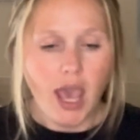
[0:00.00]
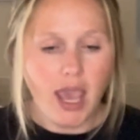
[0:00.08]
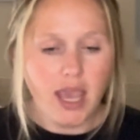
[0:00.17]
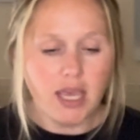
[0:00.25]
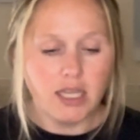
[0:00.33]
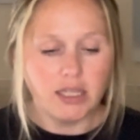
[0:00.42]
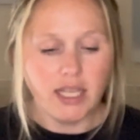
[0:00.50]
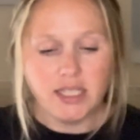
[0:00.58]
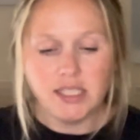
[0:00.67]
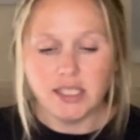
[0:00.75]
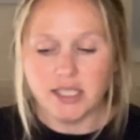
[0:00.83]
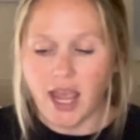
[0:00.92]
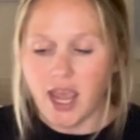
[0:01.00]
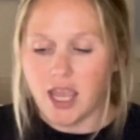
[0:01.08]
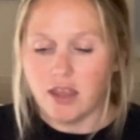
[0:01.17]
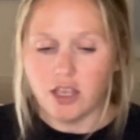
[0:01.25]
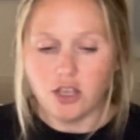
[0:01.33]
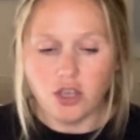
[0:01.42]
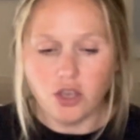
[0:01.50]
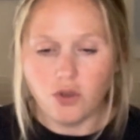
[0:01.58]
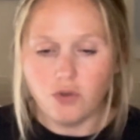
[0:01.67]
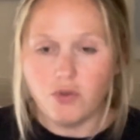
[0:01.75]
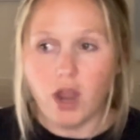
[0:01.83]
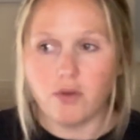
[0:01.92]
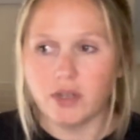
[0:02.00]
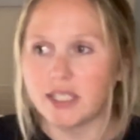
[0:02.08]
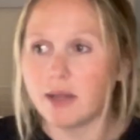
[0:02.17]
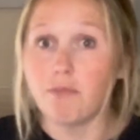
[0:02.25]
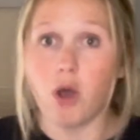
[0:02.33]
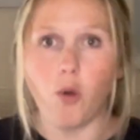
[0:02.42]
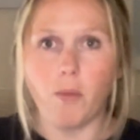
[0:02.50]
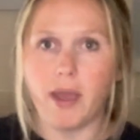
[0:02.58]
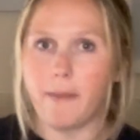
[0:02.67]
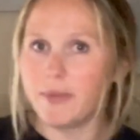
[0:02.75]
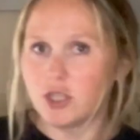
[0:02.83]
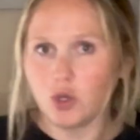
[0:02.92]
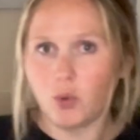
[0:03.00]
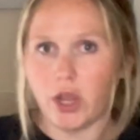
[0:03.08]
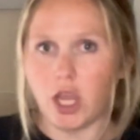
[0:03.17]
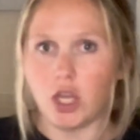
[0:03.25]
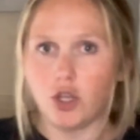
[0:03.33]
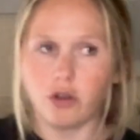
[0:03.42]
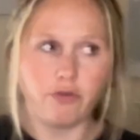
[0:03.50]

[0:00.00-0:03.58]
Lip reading: and let's say that you notice a moment between your